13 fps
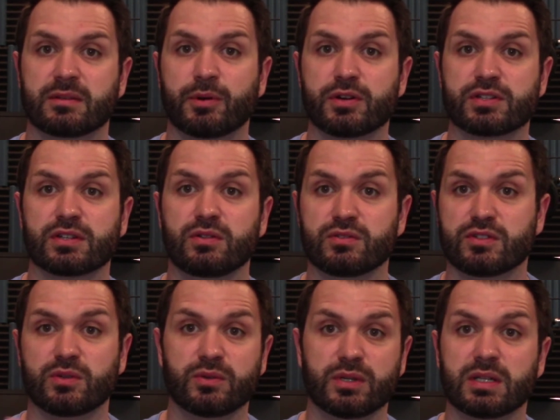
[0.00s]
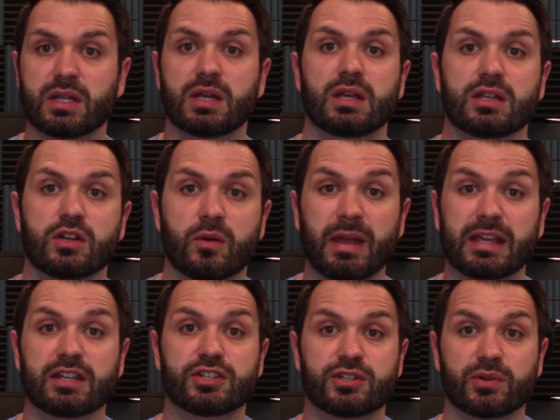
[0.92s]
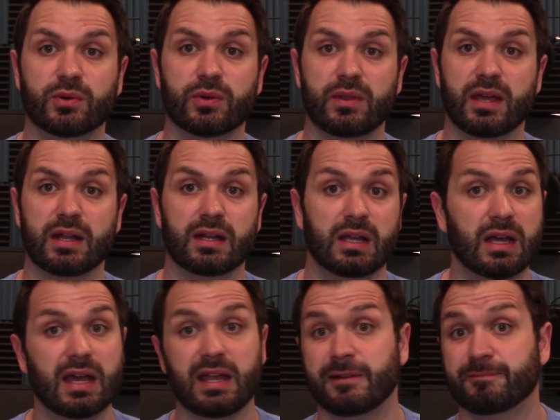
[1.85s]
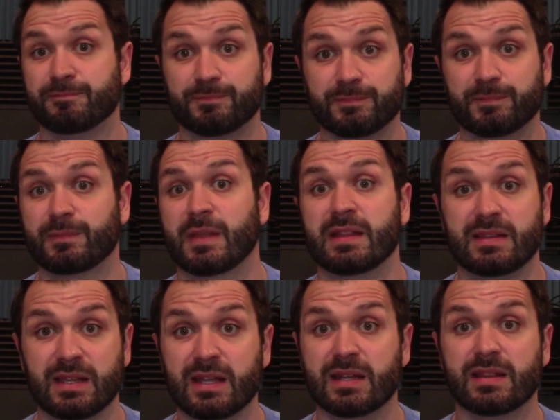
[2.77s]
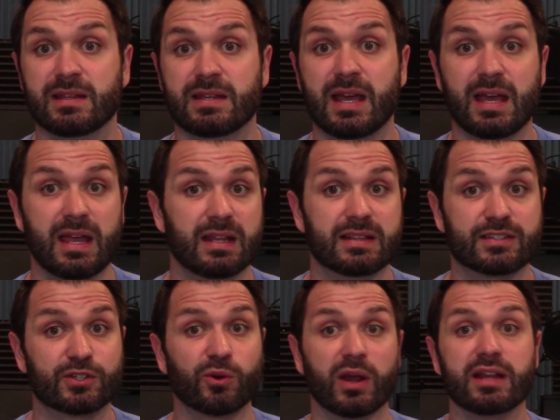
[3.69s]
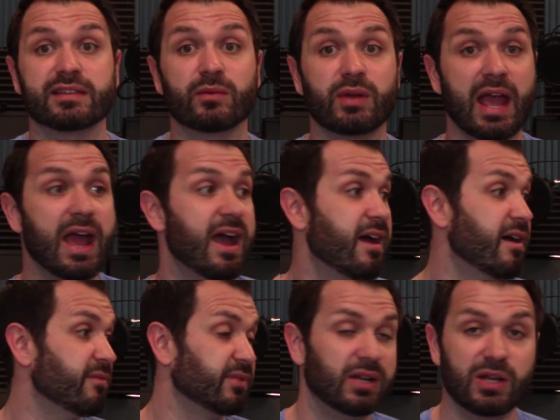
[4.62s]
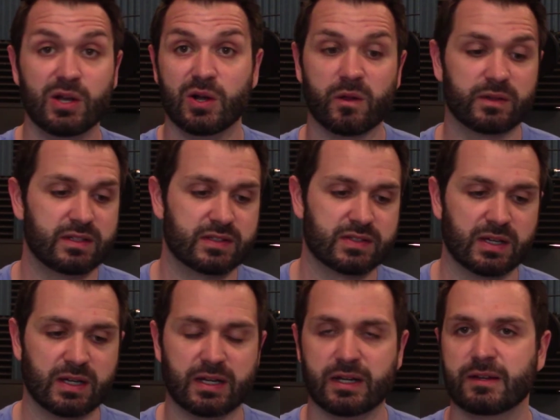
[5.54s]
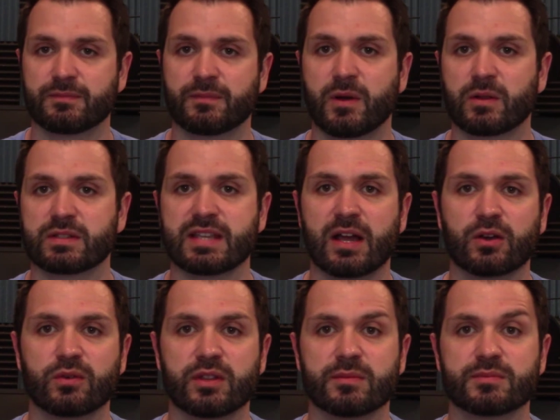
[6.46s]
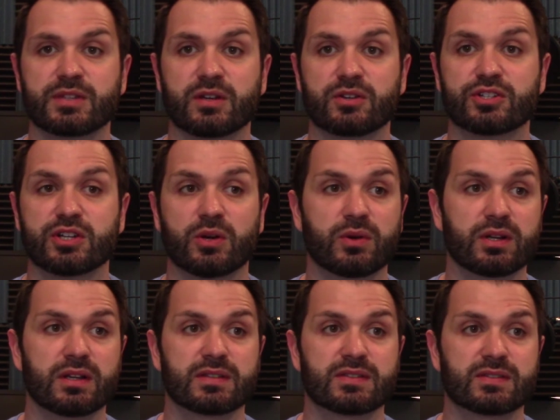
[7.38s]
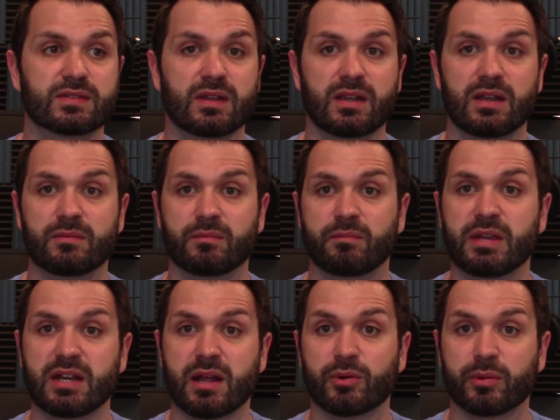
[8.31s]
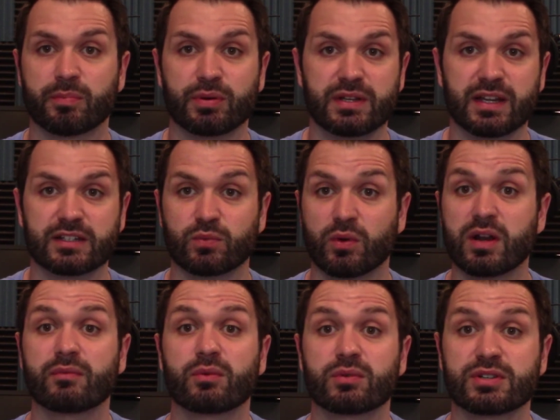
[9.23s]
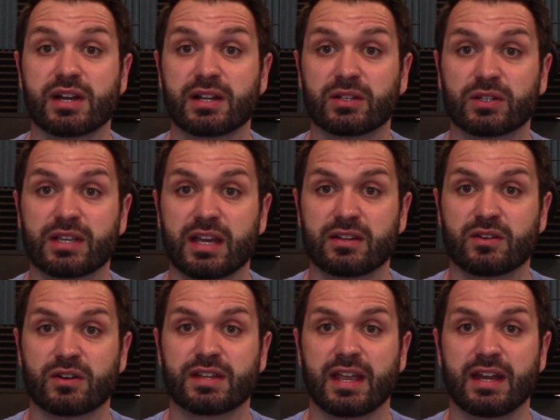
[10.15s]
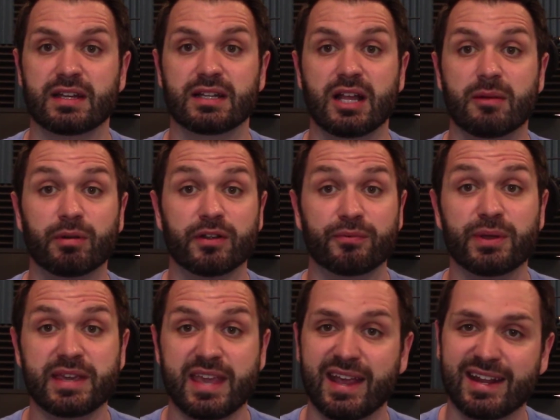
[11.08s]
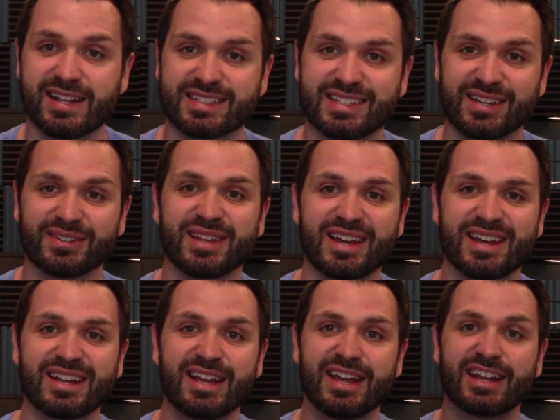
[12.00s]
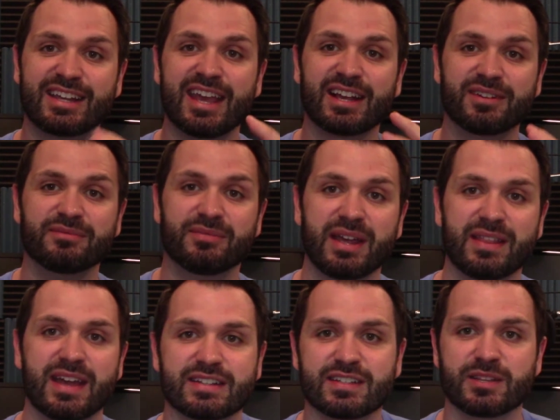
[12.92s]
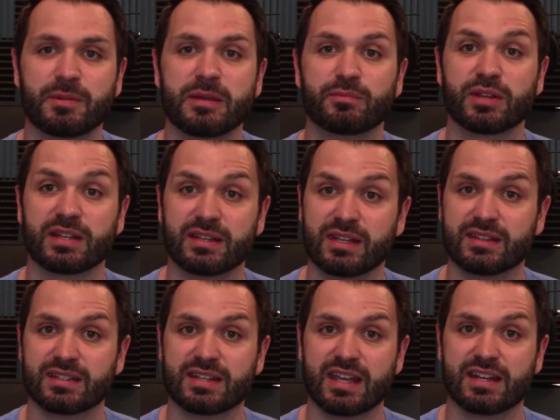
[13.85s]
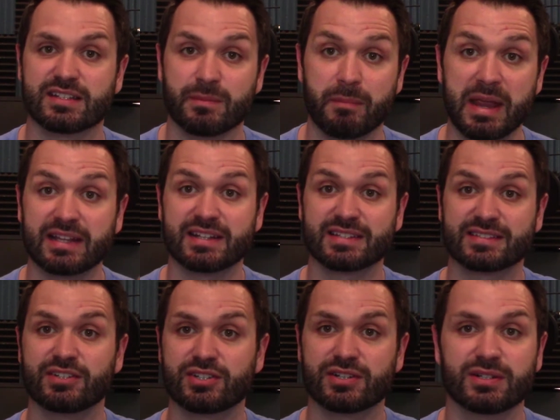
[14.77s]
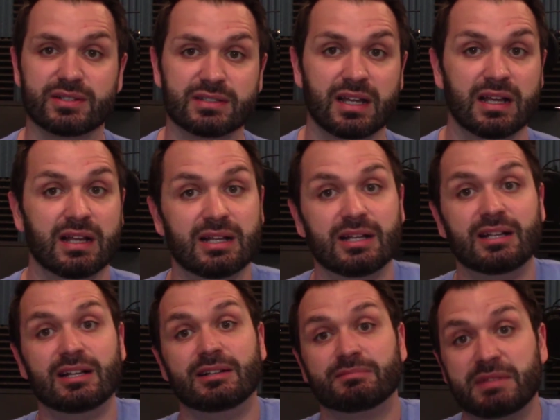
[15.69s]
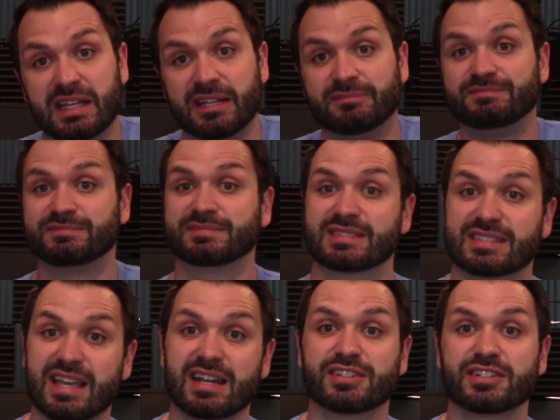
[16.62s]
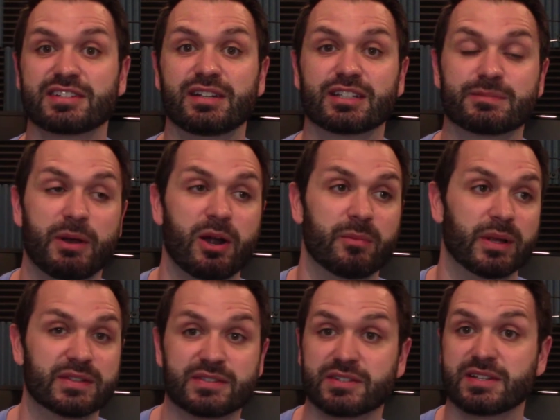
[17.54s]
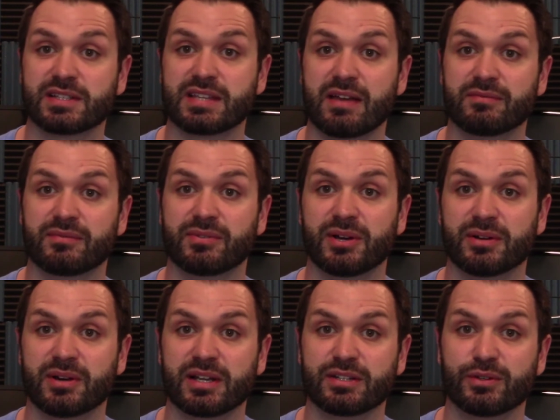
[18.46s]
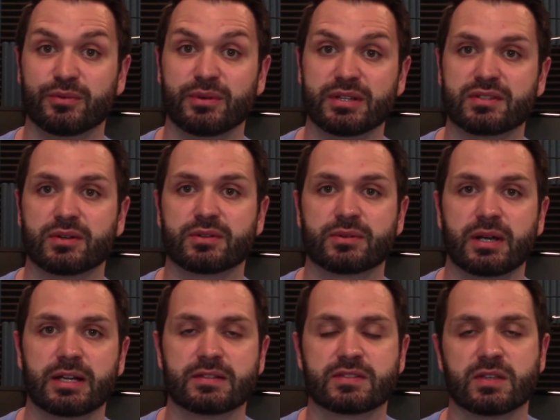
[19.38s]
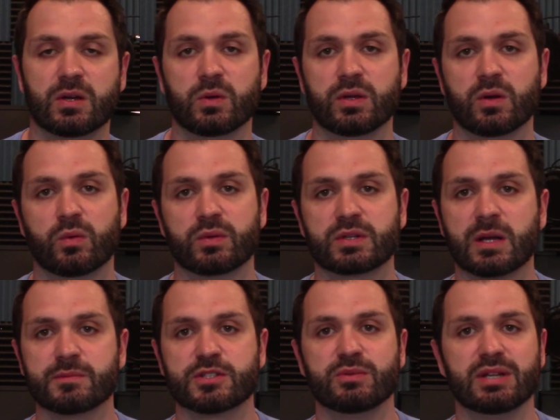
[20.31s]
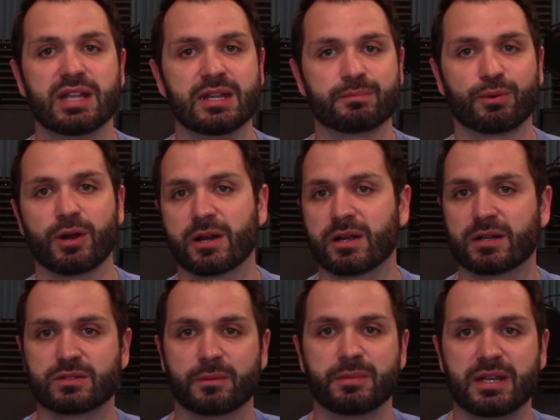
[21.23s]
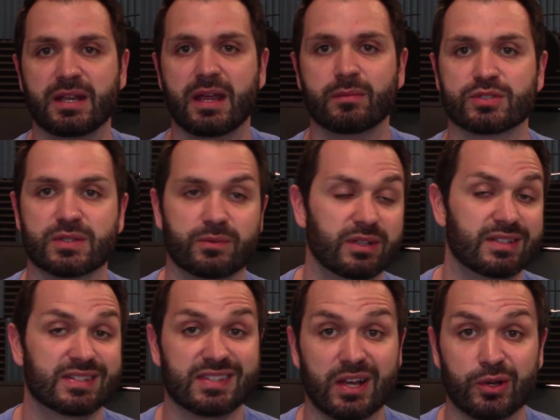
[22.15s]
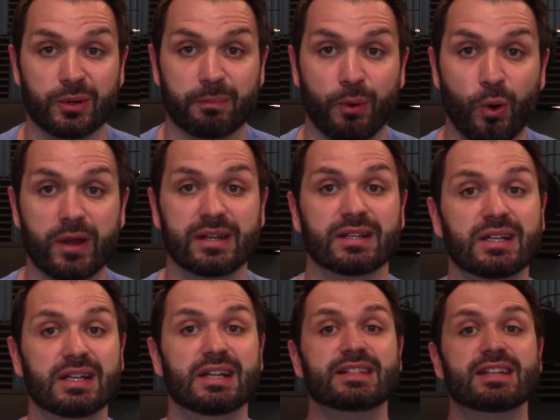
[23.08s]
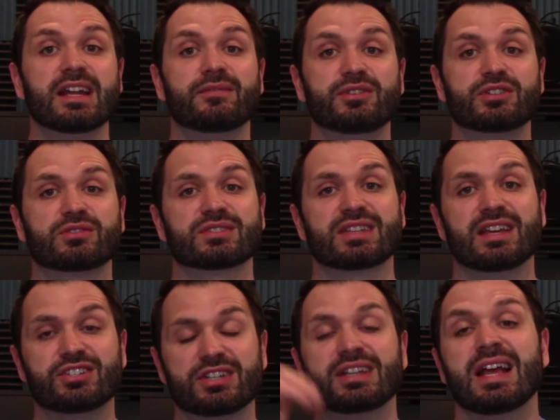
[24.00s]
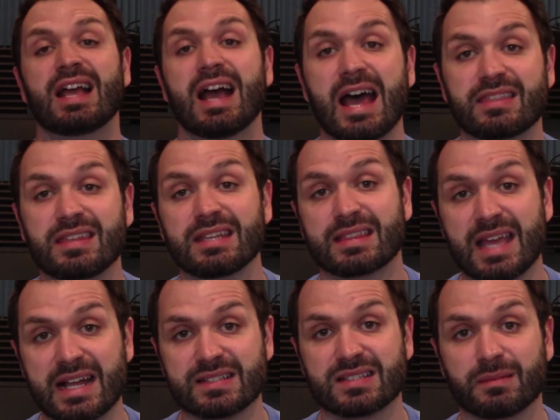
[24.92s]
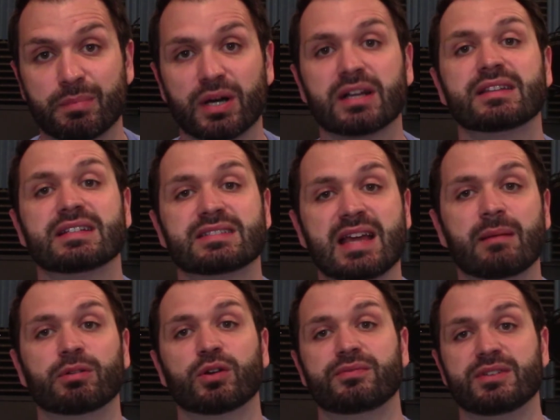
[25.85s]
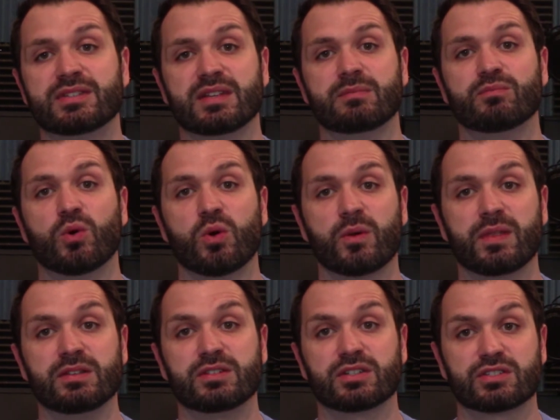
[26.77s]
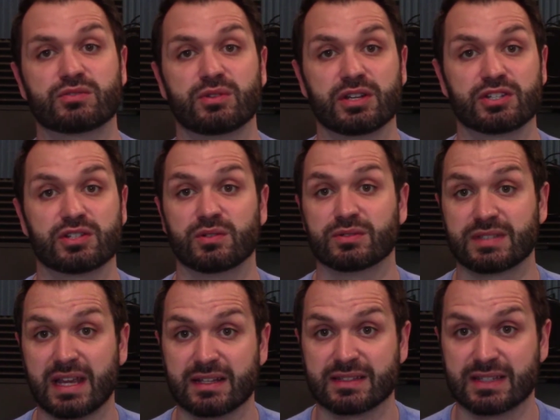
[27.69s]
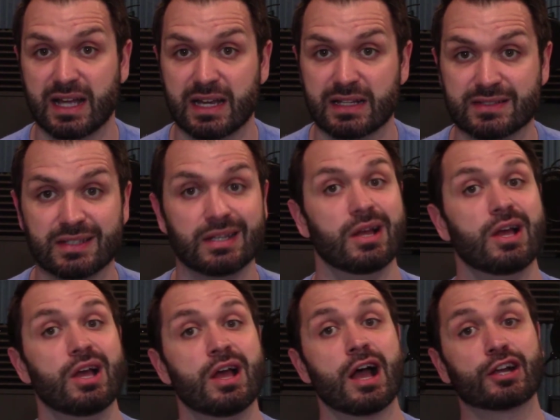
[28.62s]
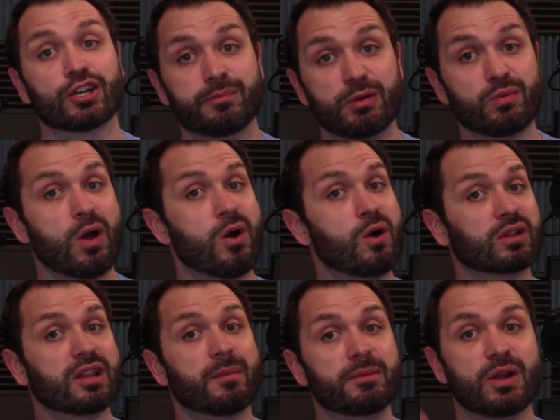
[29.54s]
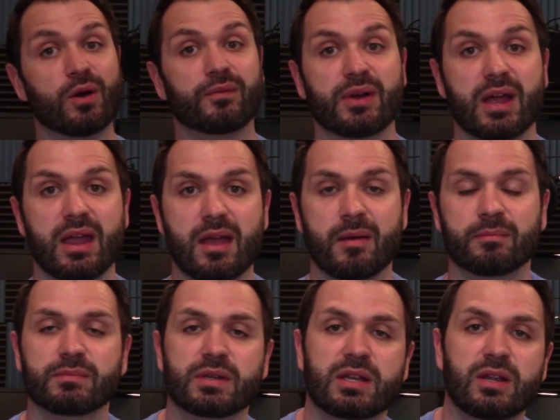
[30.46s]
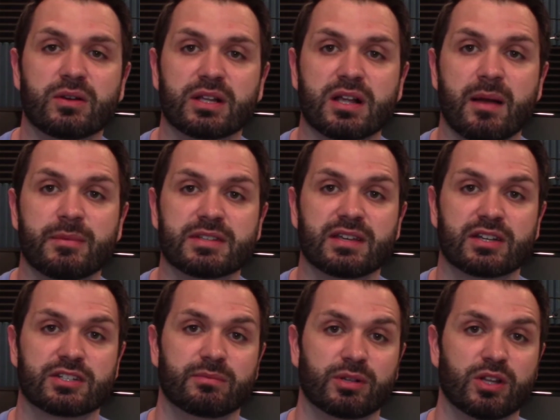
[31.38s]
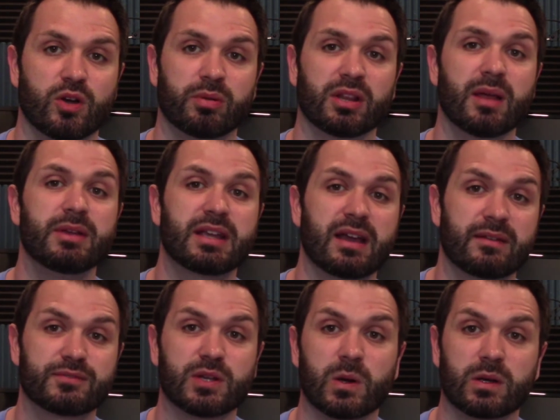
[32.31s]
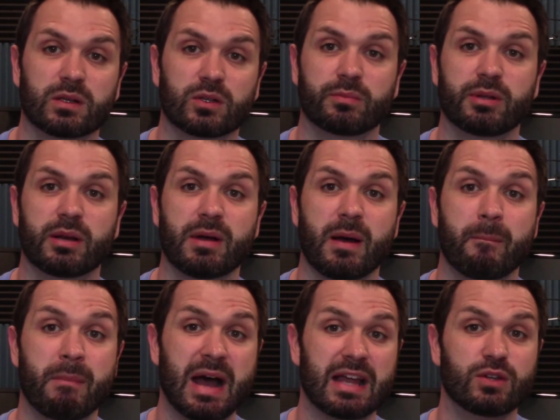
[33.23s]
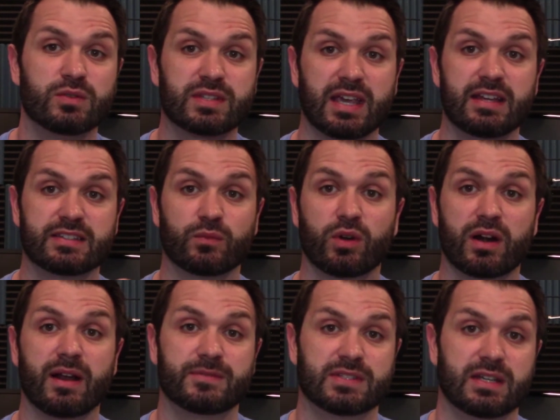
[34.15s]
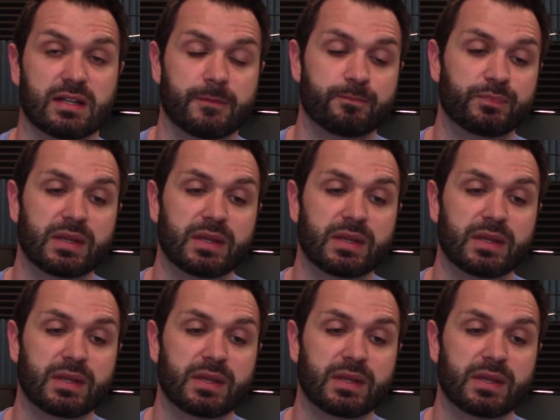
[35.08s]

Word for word: The person who's doing, you know, making sure that, hey, at the end of the day, it's great that we have all these uh, all these algorithms that are showing us and being able to predict whatever we're trying to look at in our data. But if we can't sell that and can't convey that to the people that need the data to make a decision on, then it's kind of just an experiment. It's just us having fun, right? Doing research, right? So you know, when it comes to an end product or being able to really sell your point, data visualization. I think that's the bucket that Tableau fits in more than just traditional data science. Could be wrong. Let me know if I am here in the comment section below, but let me kind of talk a little bit about my use case and where I've seen it.